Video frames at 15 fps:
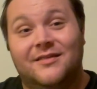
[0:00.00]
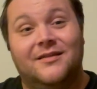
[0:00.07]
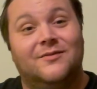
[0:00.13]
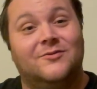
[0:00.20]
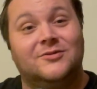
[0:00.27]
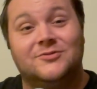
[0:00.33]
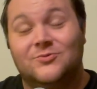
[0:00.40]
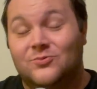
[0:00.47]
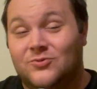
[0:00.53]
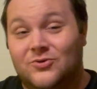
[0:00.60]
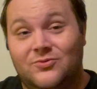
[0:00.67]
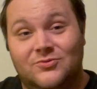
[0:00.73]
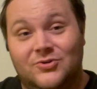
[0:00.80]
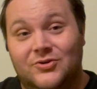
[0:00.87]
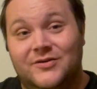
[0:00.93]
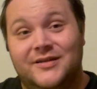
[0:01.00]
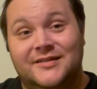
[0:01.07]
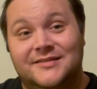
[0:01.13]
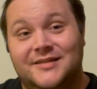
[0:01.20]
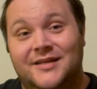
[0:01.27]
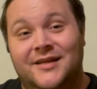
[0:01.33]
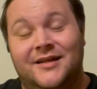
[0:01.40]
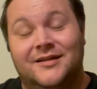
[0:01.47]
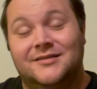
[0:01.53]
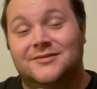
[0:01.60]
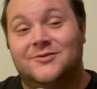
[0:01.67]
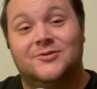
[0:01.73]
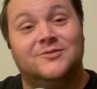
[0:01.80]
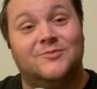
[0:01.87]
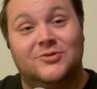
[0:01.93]
They looked good against the Kings.
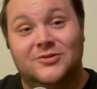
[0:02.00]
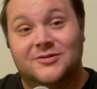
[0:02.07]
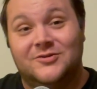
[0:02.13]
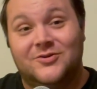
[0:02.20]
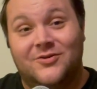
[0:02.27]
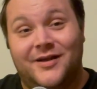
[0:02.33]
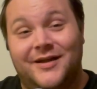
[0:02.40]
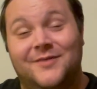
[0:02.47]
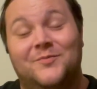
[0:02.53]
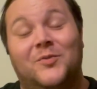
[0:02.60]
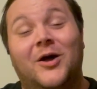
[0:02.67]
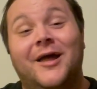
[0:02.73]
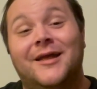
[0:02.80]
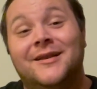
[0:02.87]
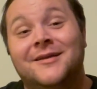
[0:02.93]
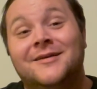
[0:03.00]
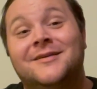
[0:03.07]
Kuzma looked great, but,